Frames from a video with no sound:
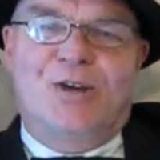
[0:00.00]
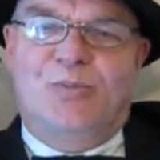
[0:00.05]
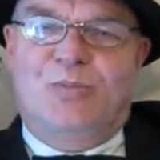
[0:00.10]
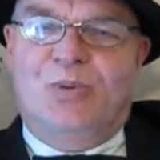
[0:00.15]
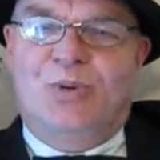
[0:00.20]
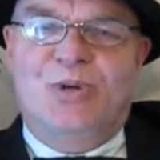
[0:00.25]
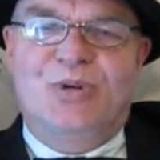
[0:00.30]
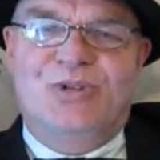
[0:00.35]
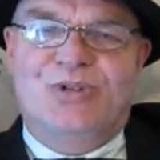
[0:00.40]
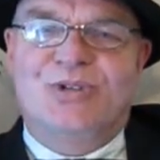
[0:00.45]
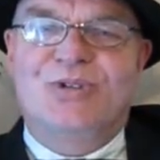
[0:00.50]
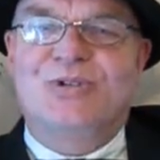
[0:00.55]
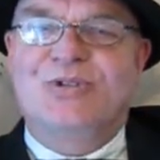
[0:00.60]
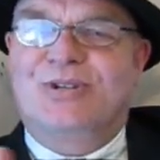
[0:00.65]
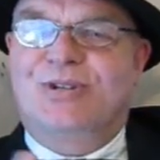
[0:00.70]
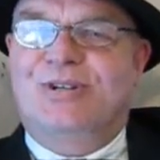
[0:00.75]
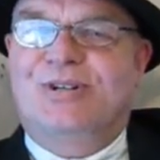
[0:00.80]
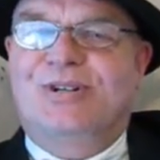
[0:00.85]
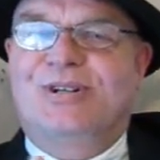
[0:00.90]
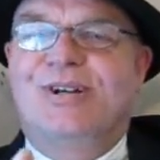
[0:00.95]
persons and
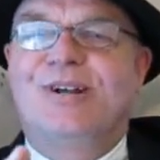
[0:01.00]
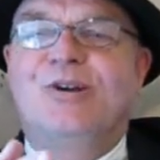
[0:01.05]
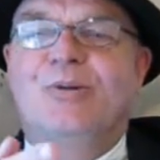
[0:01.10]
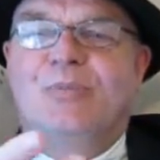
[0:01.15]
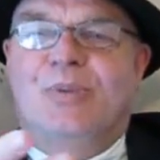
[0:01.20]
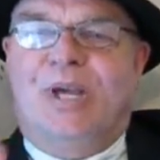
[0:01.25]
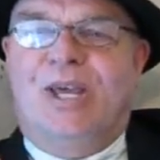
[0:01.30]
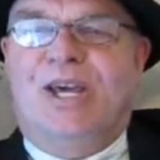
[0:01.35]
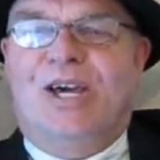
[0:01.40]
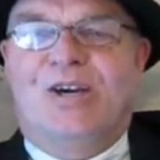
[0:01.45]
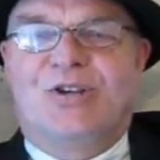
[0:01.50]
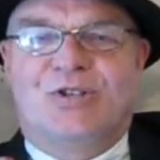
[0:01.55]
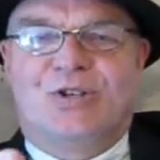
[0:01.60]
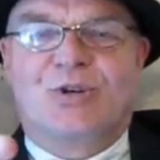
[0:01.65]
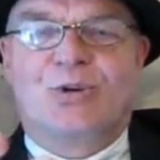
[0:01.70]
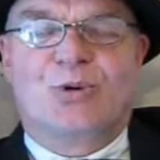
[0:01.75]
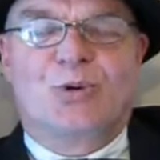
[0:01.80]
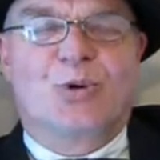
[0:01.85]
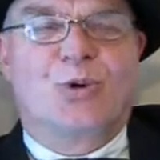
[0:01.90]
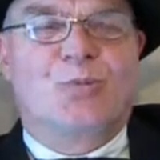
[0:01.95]
powers and
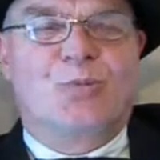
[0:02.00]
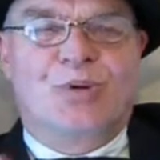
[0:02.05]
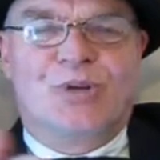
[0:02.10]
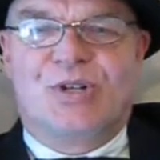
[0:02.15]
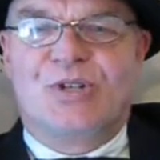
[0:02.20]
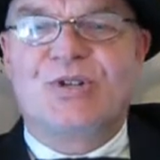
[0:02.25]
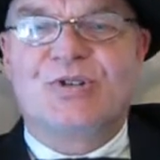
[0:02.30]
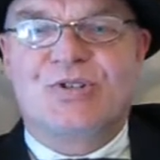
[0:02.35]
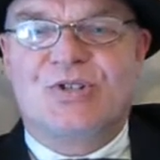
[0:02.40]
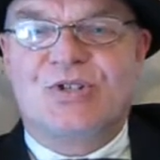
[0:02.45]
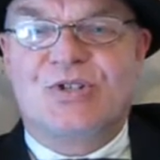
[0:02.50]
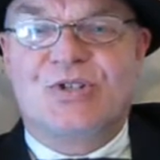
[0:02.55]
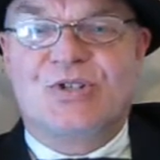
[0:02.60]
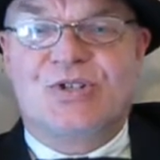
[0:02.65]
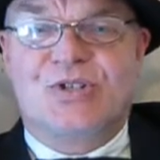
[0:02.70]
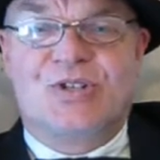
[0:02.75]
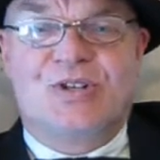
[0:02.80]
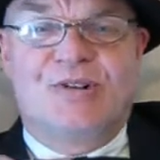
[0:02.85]
corporate interests